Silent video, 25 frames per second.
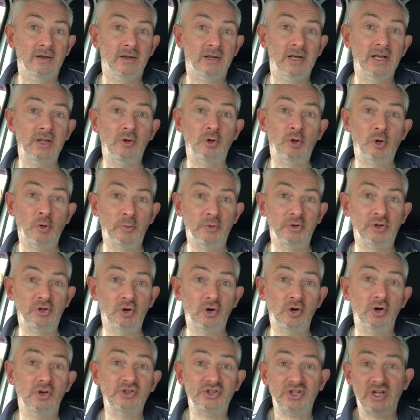little cupboard
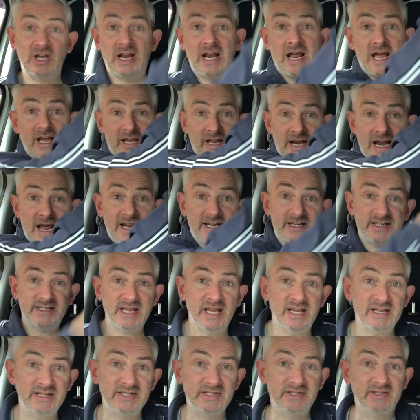doors and I can
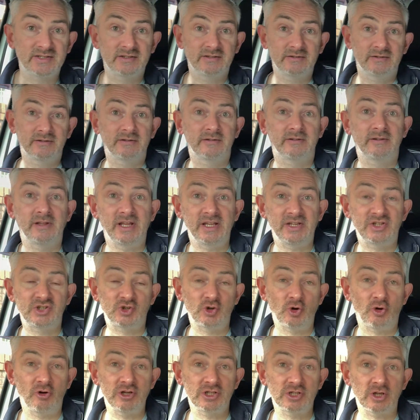access the
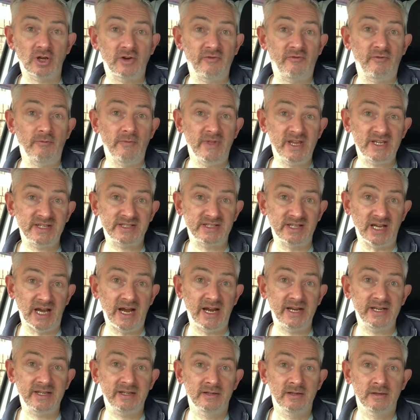storage locker from this
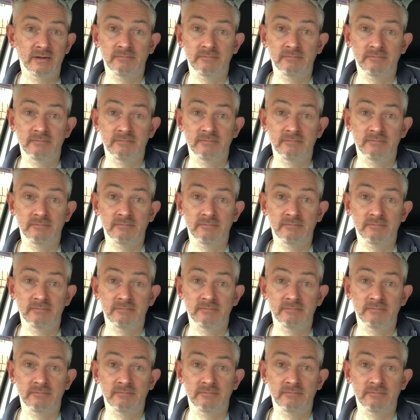side